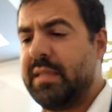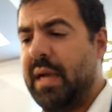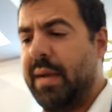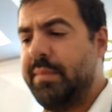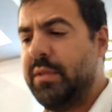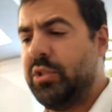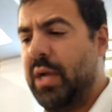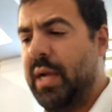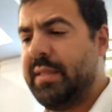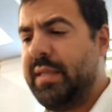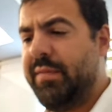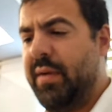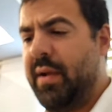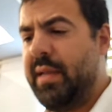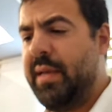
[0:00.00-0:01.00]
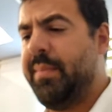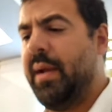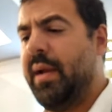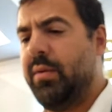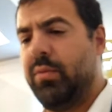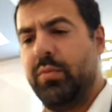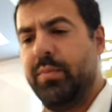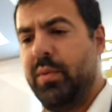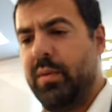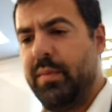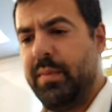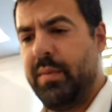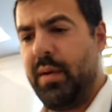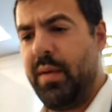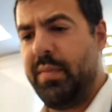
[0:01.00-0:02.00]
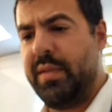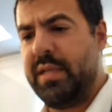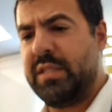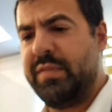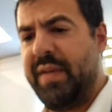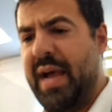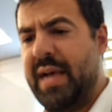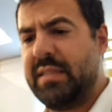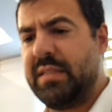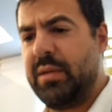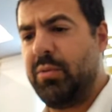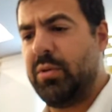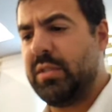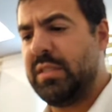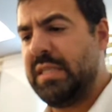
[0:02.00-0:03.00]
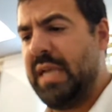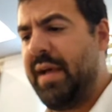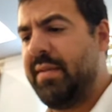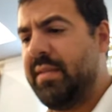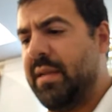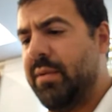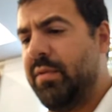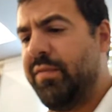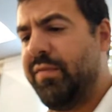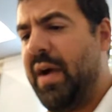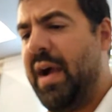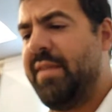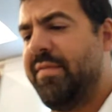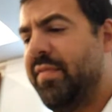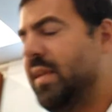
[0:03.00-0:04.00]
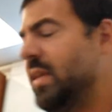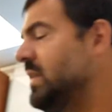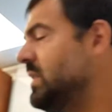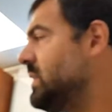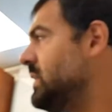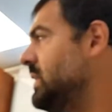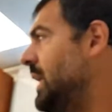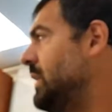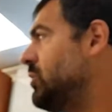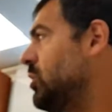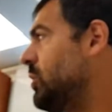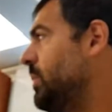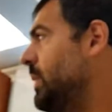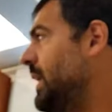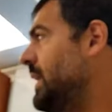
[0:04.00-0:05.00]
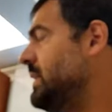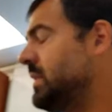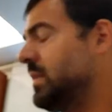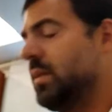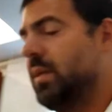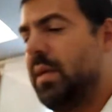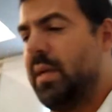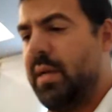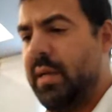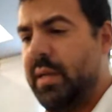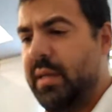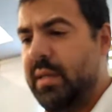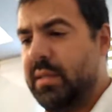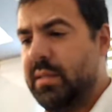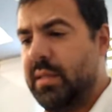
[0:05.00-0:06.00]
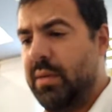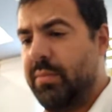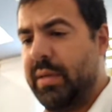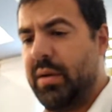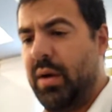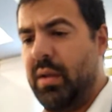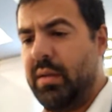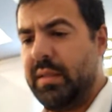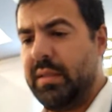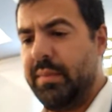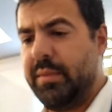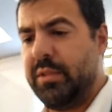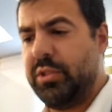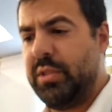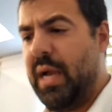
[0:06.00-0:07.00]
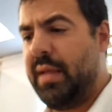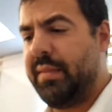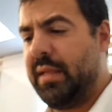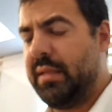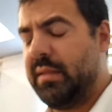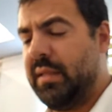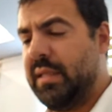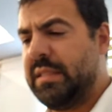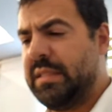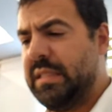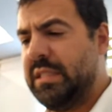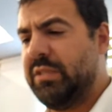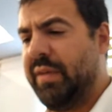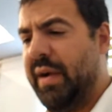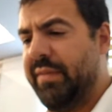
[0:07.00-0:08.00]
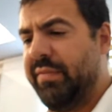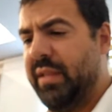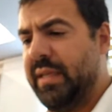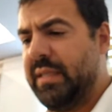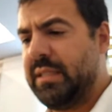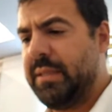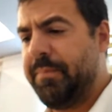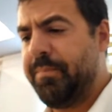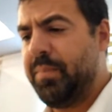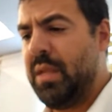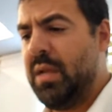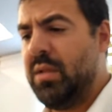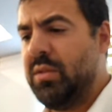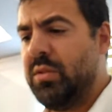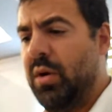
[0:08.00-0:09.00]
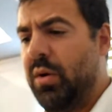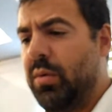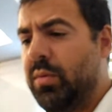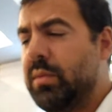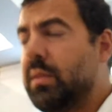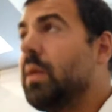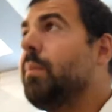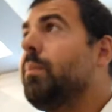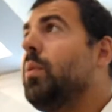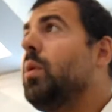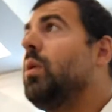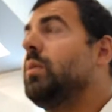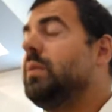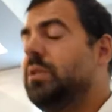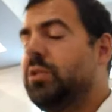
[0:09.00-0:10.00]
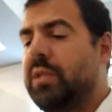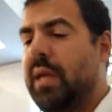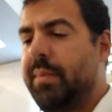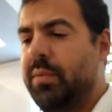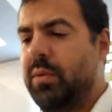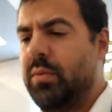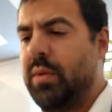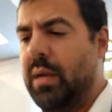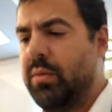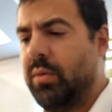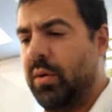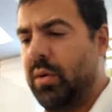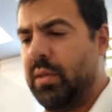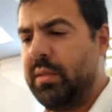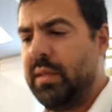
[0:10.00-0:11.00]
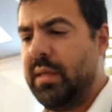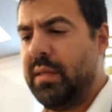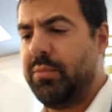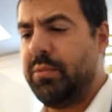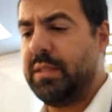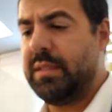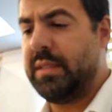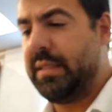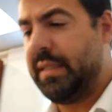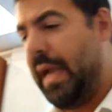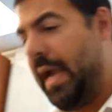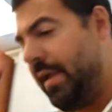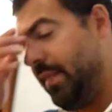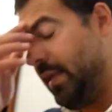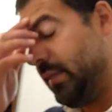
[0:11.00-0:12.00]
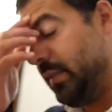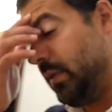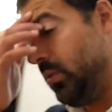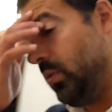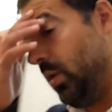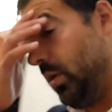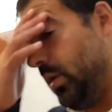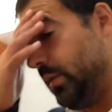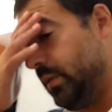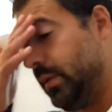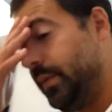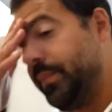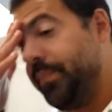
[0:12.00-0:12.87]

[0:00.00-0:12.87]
Chamisha Devarim Erubo. On this fast, there were 5 things that took place. He is recalling the Mishnah that lists these 5 things. So, Bo Nishtabru HaLuchot. It was the day that the Luchot